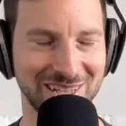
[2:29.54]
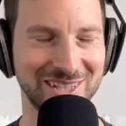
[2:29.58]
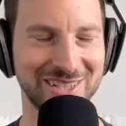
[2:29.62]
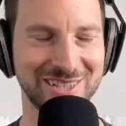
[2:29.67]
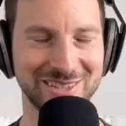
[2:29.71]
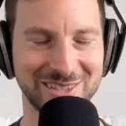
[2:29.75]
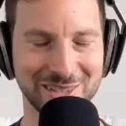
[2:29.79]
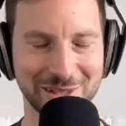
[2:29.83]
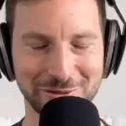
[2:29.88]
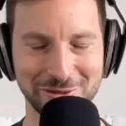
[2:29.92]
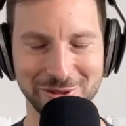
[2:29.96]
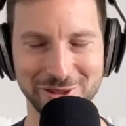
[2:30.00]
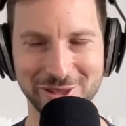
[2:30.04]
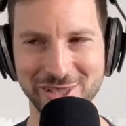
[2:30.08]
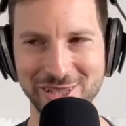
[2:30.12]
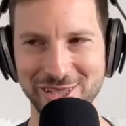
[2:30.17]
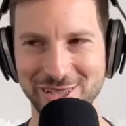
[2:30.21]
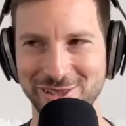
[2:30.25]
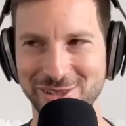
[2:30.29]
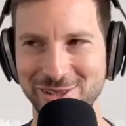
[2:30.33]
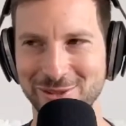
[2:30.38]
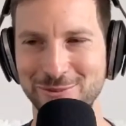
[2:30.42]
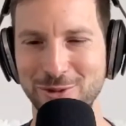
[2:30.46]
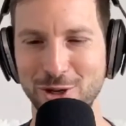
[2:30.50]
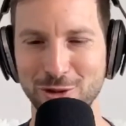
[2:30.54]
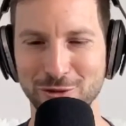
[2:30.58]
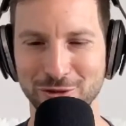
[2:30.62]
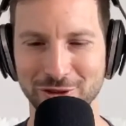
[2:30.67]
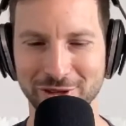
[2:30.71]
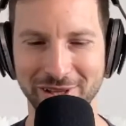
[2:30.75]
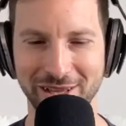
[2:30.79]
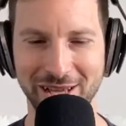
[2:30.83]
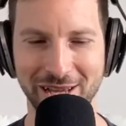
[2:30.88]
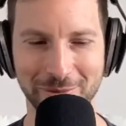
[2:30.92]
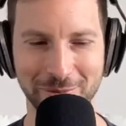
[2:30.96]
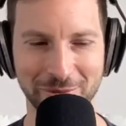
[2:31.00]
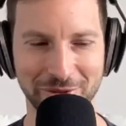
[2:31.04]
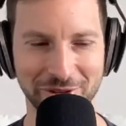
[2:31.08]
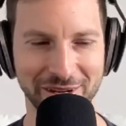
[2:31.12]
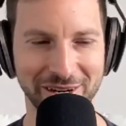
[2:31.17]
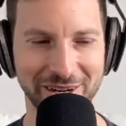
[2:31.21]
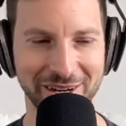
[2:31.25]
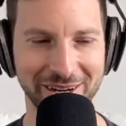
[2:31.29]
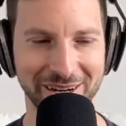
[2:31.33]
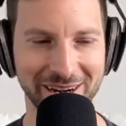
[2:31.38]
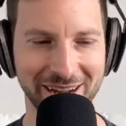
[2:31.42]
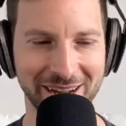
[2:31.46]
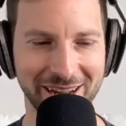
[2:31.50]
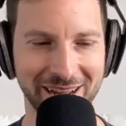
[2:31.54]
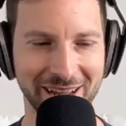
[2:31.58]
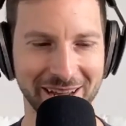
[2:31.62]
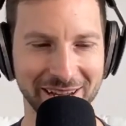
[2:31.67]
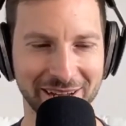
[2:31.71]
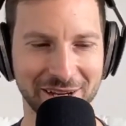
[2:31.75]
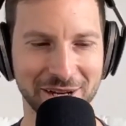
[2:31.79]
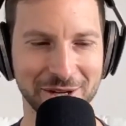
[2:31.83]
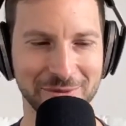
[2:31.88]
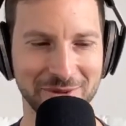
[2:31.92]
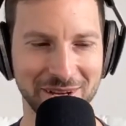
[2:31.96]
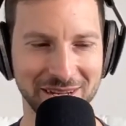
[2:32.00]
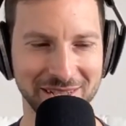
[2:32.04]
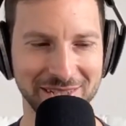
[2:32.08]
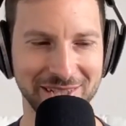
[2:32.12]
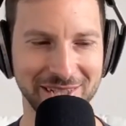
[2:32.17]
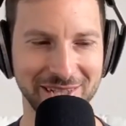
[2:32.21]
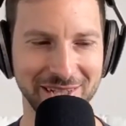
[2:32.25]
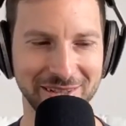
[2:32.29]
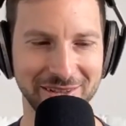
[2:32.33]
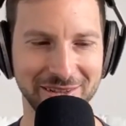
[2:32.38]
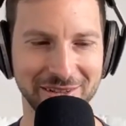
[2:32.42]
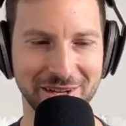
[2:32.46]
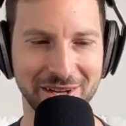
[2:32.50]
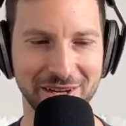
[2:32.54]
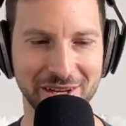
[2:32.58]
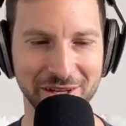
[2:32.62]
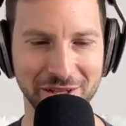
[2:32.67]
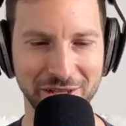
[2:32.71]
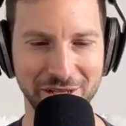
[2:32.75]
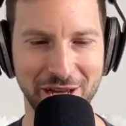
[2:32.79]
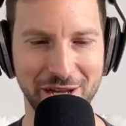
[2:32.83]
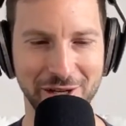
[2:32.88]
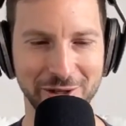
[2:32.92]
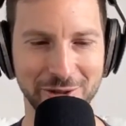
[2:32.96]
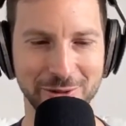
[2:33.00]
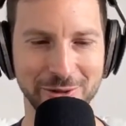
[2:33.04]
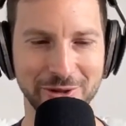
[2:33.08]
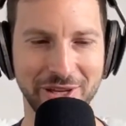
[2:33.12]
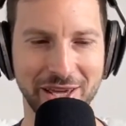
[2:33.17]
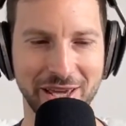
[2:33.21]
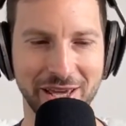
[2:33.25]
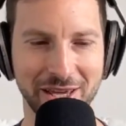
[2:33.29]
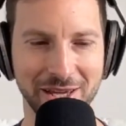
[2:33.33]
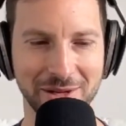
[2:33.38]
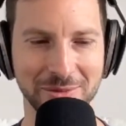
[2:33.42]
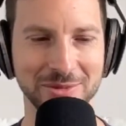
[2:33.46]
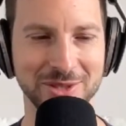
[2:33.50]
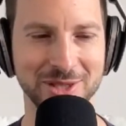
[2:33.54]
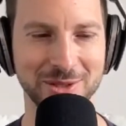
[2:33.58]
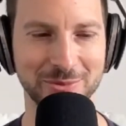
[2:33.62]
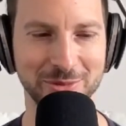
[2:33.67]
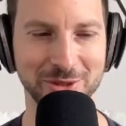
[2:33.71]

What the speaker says: Definitely some overlap there. I cut my teeth on Yahoo Games.